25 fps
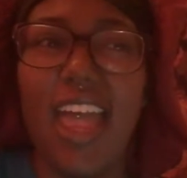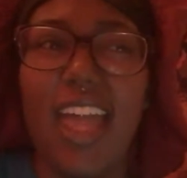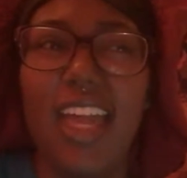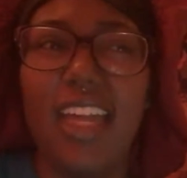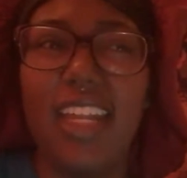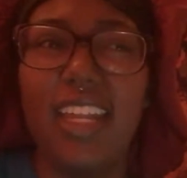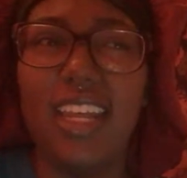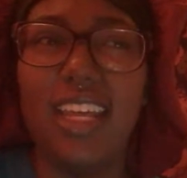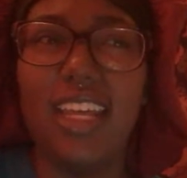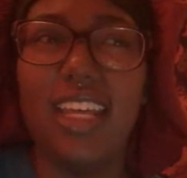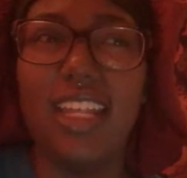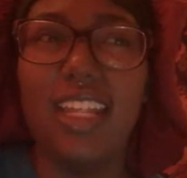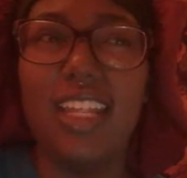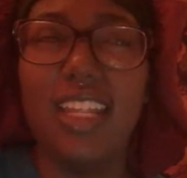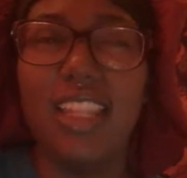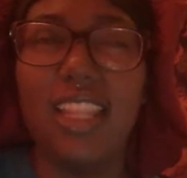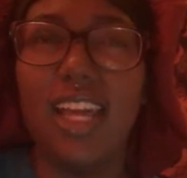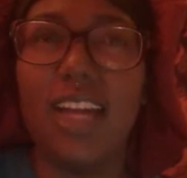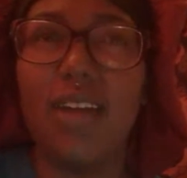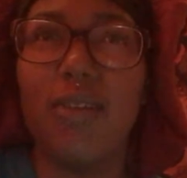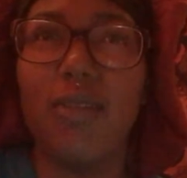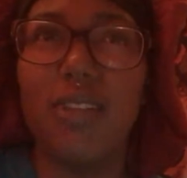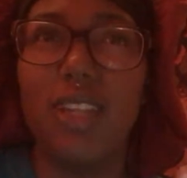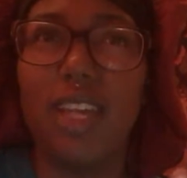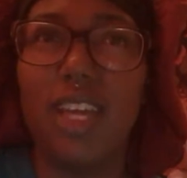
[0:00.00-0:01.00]
and then
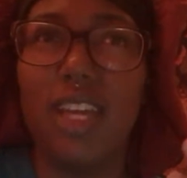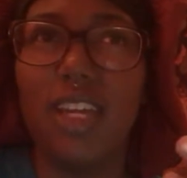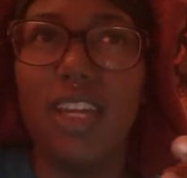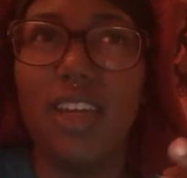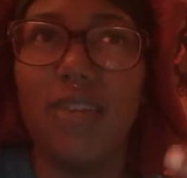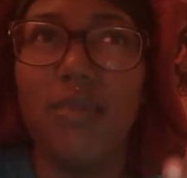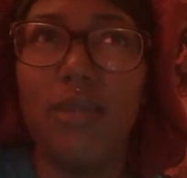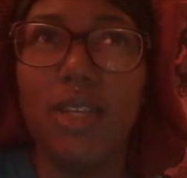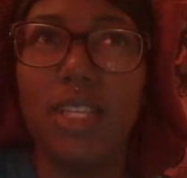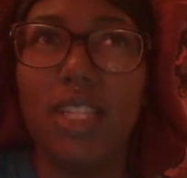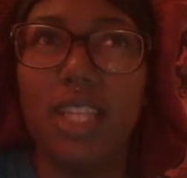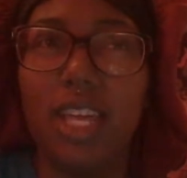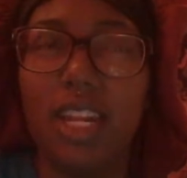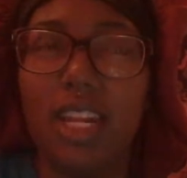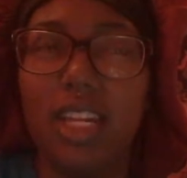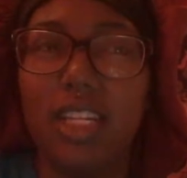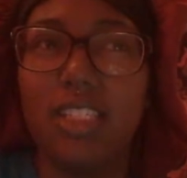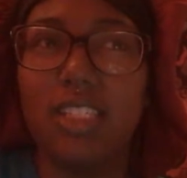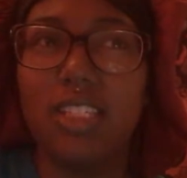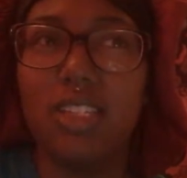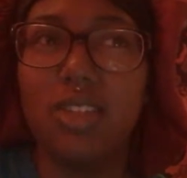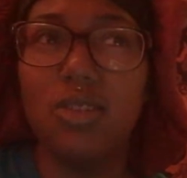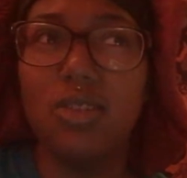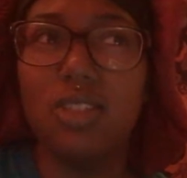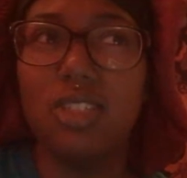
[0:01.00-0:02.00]
like when they give me that
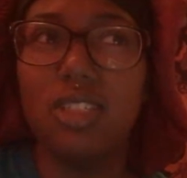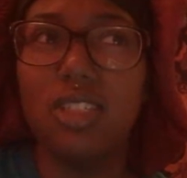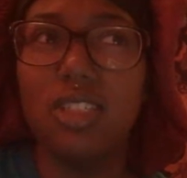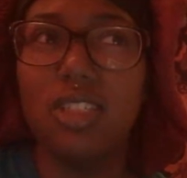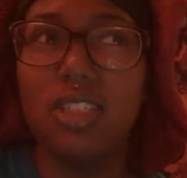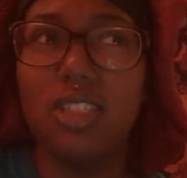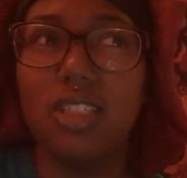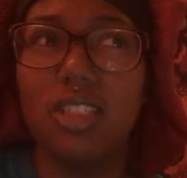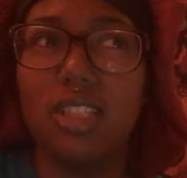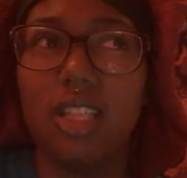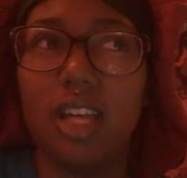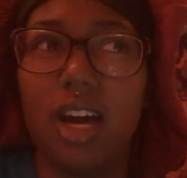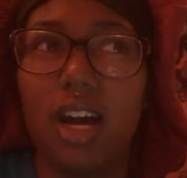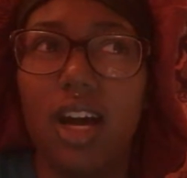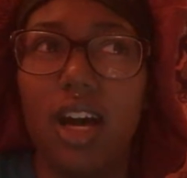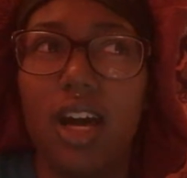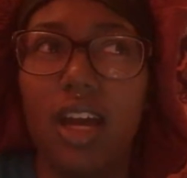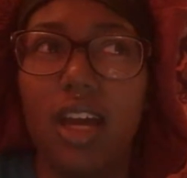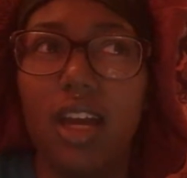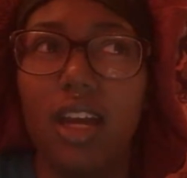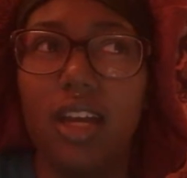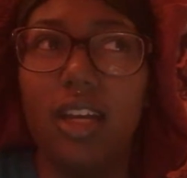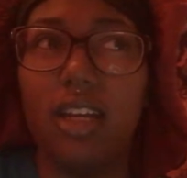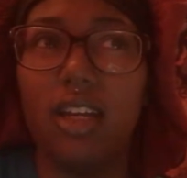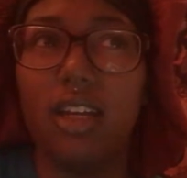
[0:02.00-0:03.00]
excuse, it's just
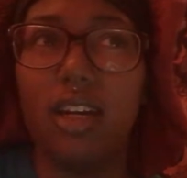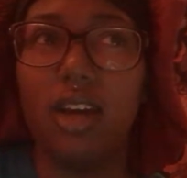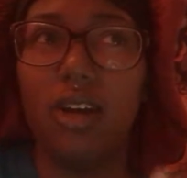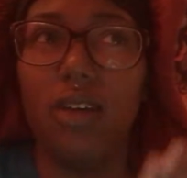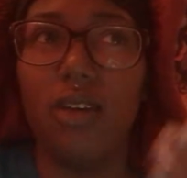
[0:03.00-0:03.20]
like,